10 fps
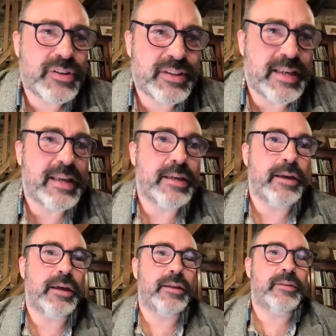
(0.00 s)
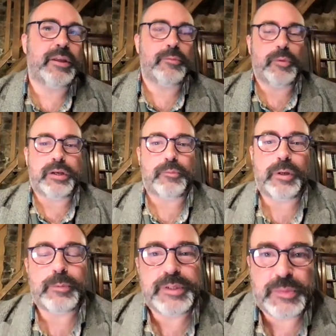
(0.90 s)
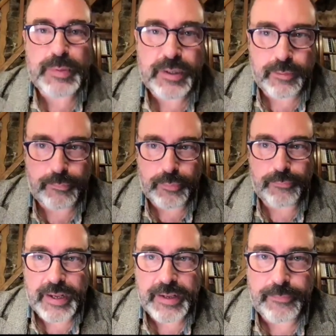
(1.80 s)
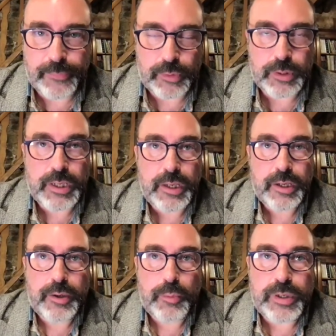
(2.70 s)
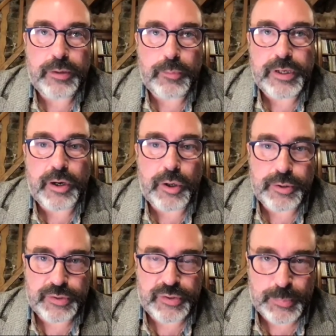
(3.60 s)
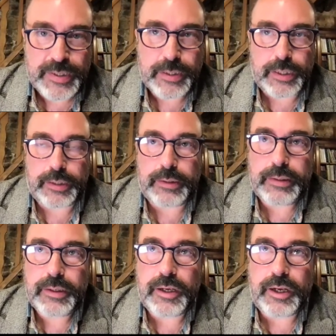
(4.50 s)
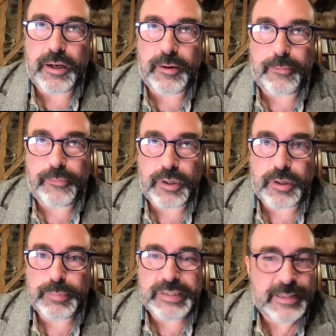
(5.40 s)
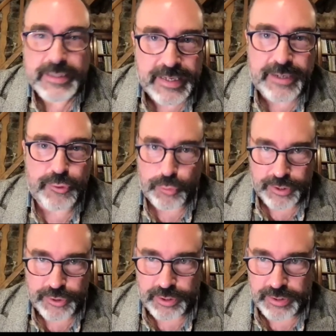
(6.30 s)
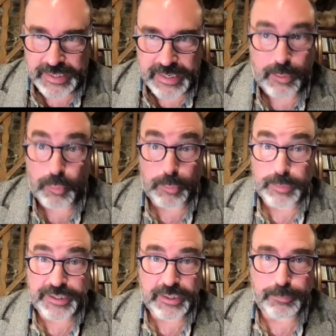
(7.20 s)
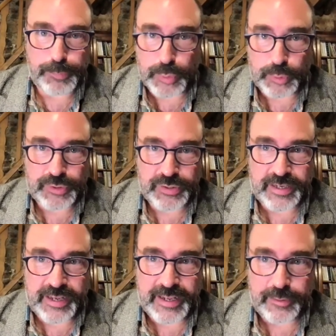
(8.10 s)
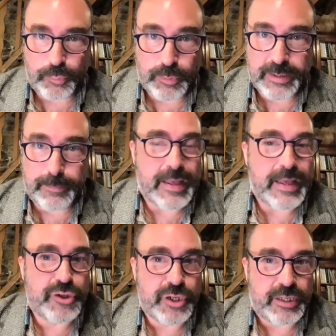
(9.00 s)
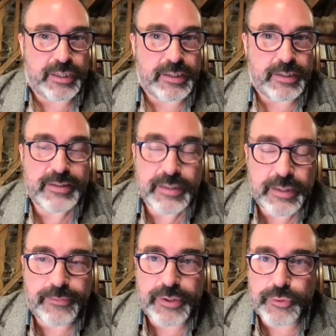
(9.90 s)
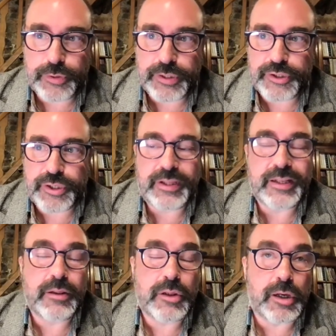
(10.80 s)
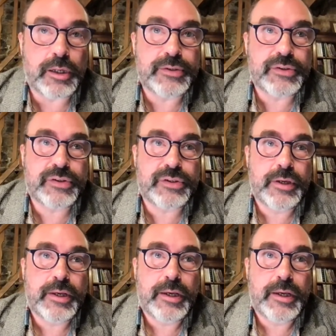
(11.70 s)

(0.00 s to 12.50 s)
to say that when we speak of revival, we aren't speaking of a completely dead tradition that now we're reading books and reimagining it. It's a living tradition that lost